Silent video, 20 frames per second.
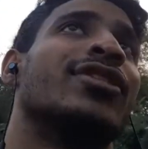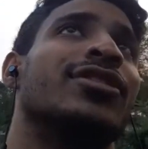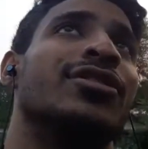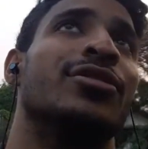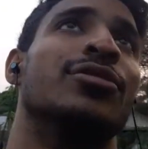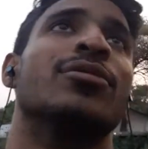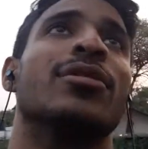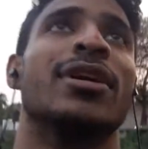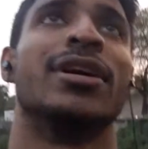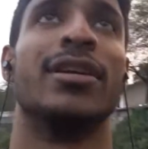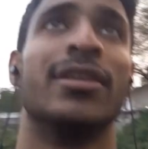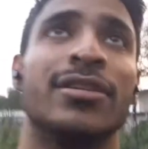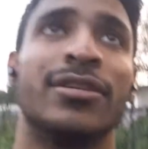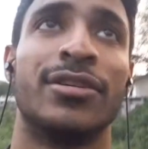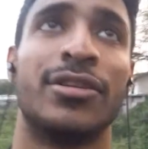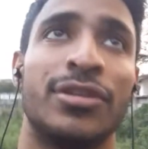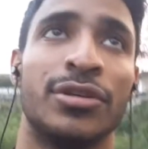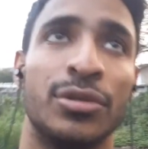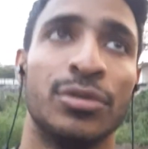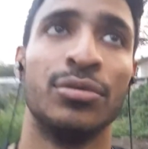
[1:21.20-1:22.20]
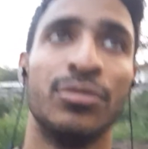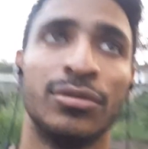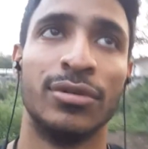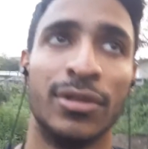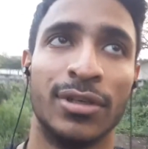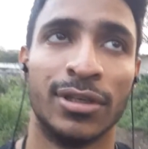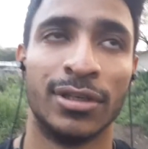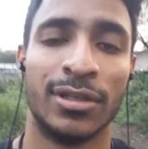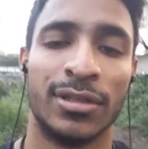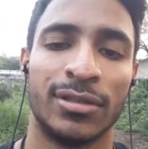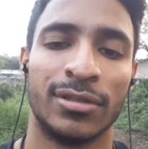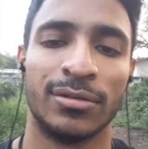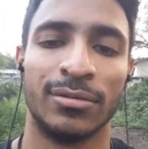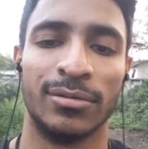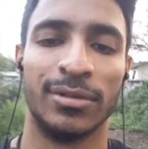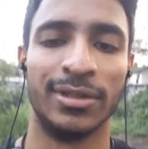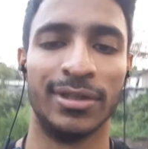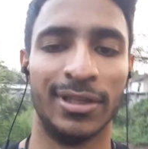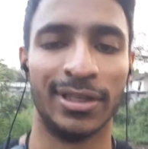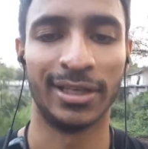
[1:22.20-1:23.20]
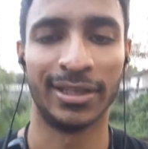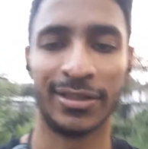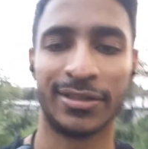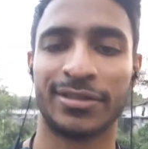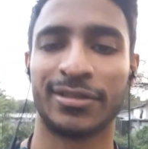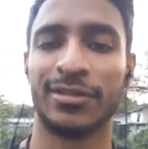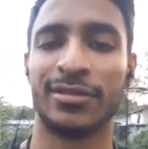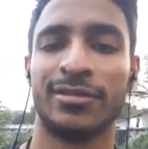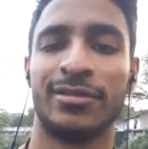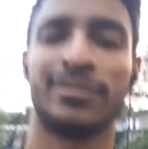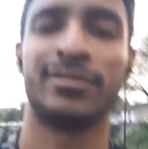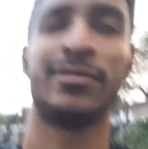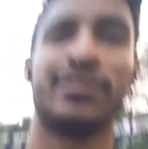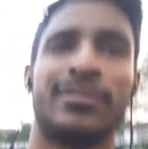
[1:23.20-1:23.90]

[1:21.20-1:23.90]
you are in tune with nature.